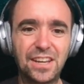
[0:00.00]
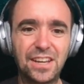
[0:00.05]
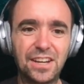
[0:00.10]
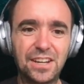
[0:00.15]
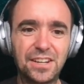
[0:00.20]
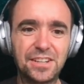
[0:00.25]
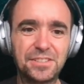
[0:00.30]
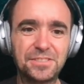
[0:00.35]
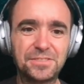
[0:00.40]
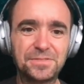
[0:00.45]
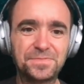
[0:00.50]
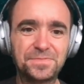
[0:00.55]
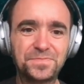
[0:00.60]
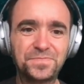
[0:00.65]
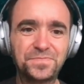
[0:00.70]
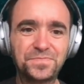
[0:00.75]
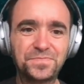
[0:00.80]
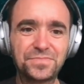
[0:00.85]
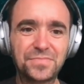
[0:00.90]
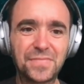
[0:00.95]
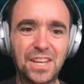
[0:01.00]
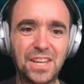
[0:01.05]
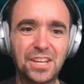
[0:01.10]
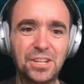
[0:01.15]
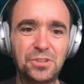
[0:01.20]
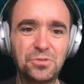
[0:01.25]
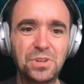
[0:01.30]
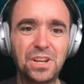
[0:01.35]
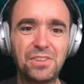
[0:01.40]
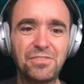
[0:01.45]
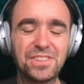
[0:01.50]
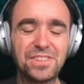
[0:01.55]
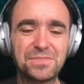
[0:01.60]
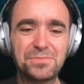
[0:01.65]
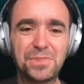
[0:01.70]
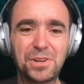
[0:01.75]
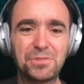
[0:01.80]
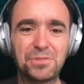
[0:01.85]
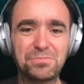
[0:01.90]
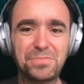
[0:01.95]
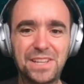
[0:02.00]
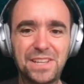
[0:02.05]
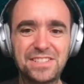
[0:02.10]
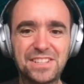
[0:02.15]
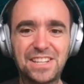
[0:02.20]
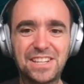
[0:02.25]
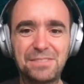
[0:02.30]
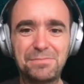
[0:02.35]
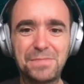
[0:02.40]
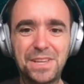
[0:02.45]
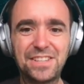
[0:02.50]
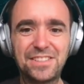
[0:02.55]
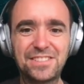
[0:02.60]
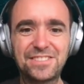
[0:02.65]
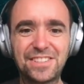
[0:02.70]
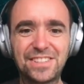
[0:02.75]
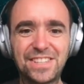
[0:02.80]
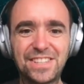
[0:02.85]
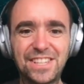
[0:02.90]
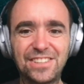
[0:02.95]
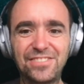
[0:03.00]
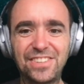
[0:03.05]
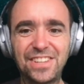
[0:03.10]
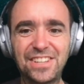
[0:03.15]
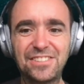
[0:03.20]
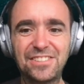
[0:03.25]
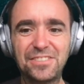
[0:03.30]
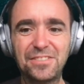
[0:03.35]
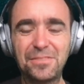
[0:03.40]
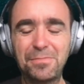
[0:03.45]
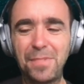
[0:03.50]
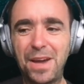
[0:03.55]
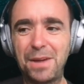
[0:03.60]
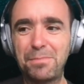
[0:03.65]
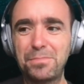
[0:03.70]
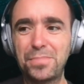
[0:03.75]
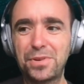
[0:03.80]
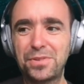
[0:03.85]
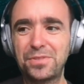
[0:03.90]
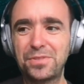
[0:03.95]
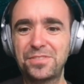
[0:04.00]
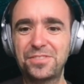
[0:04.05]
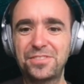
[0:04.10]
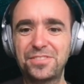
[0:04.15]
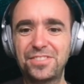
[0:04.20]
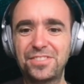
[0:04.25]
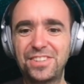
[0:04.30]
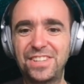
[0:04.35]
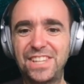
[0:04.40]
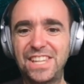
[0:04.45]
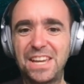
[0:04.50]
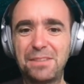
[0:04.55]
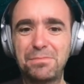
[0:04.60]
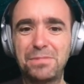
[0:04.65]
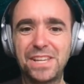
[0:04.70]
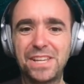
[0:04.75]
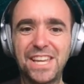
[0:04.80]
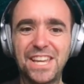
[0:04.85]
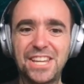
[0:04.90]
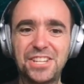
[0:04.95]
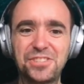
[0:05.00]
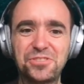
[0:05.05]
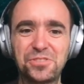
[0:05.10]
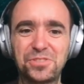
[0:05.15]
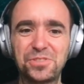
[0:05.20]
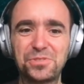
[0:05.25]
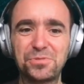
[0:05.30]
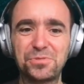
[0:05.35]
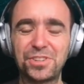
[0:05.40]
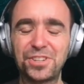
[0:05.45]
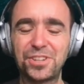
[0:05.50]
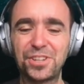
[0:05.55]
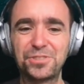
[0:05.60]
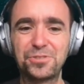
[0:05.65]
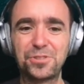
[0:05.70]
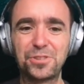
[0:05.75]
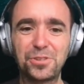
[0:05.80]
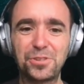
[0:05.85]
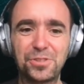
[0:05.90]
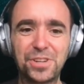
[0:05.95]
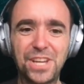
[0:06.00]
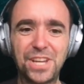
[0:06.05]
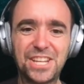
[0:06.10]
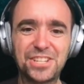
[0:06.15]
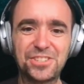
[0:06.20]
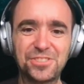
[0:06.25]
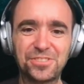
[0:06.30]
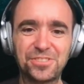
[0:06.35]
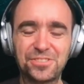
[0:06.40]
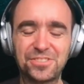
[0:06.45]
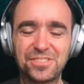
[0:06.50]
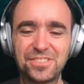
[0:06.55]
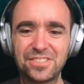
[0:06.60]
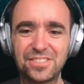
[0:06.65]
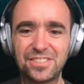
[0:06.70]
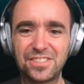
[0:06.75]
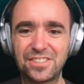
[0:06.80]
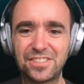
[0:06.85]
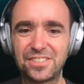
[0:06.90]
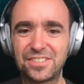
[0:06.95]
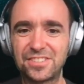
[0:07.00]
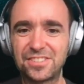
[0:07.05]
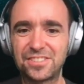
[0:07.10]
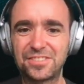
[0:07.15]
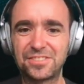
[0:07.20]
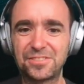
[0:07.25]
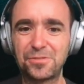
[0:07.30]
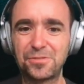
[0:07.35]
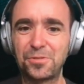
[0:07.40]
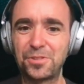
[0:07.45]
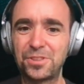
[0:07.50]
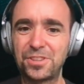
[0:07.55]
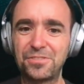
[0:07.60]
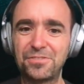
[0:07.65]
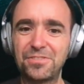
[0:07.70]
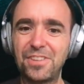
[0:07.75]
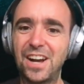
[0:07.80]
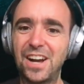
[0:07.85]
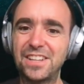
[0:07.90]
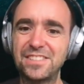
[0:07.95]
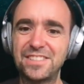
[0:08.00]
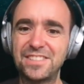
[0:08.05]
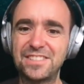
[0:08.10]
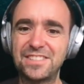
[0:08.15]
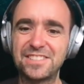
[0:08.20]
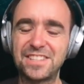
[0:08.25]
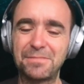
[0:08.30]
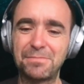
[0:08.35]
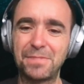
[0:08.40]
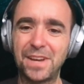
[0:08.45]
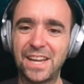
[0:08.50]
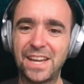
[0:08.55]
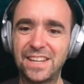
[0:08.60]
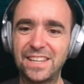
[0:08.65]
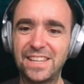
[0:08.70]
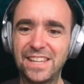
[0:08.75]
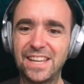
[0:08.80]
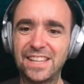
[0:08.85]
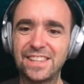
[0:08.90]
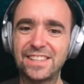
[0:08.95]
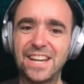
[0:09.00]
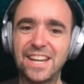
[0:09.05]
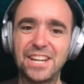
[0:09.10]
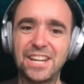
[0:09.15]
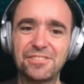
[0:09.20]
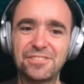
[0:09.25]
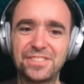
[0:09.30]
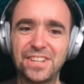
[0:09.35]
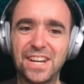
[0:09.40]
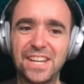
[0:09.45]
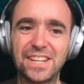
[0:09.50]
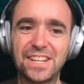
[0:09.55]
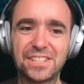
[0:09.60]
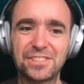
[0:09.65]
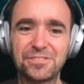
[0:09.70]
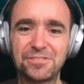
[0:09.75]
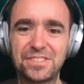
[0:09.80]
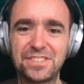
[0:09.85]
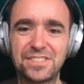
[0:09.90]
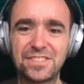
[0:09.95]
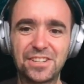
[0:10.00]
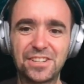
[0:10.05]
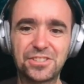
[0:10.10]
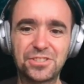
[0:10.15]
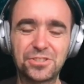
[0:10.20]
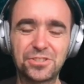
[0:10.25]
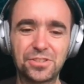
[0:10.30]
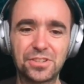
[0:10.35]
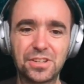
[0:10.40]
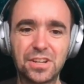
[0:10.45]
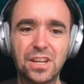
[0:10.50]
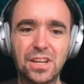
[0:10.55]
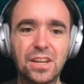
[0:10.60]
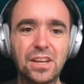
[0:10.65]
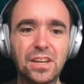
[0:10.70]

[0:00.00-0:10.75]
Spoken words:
A null FS mount basically means that it will map the application to another location on the file system and the entire directory structure